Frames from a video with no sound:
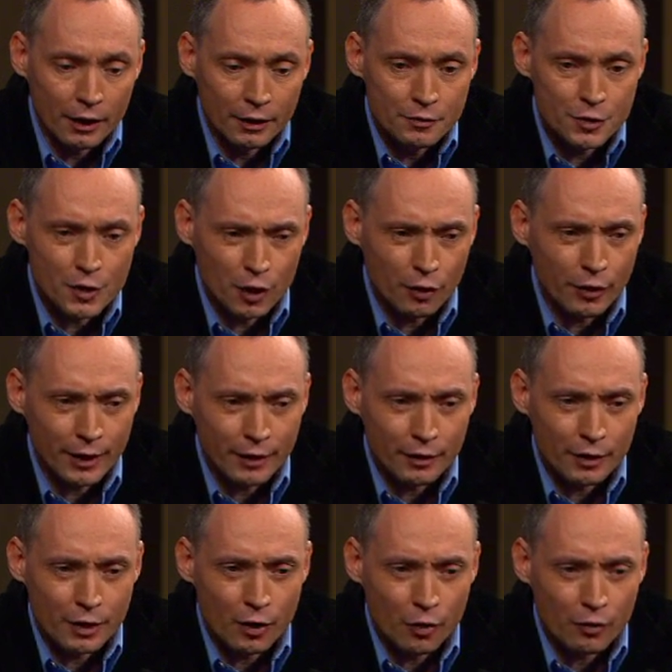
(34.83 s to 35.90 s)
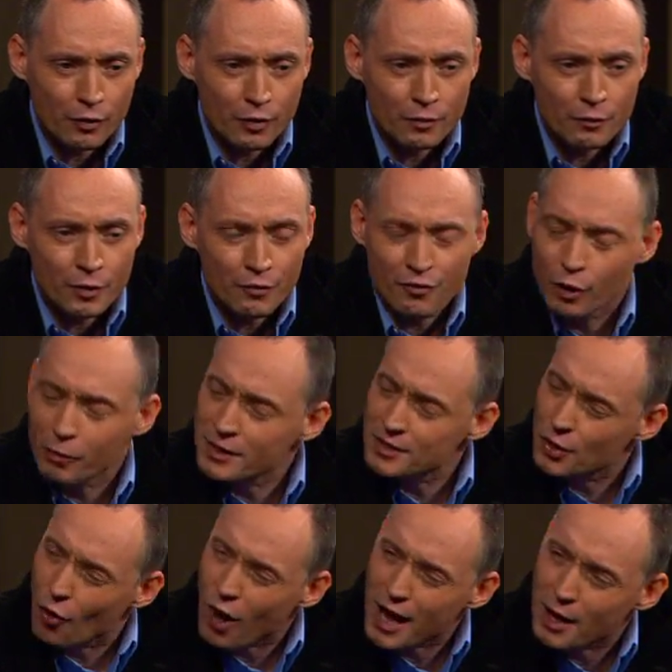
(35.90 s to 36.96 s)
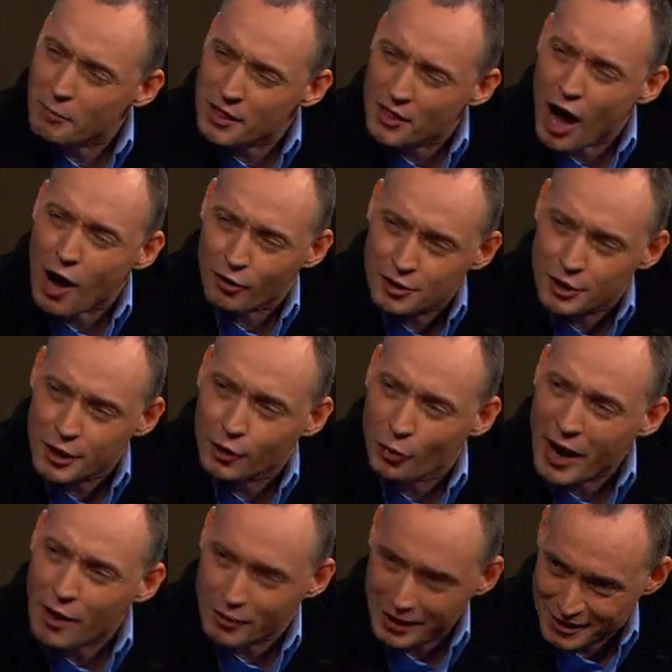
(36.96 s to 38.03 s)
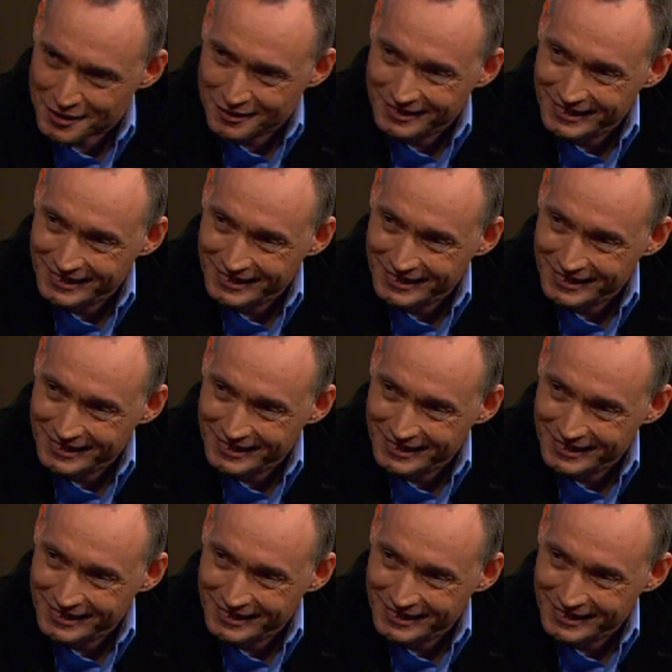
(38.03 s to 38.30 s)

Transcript: Certainly, you know, the film has a lot of mythology around it,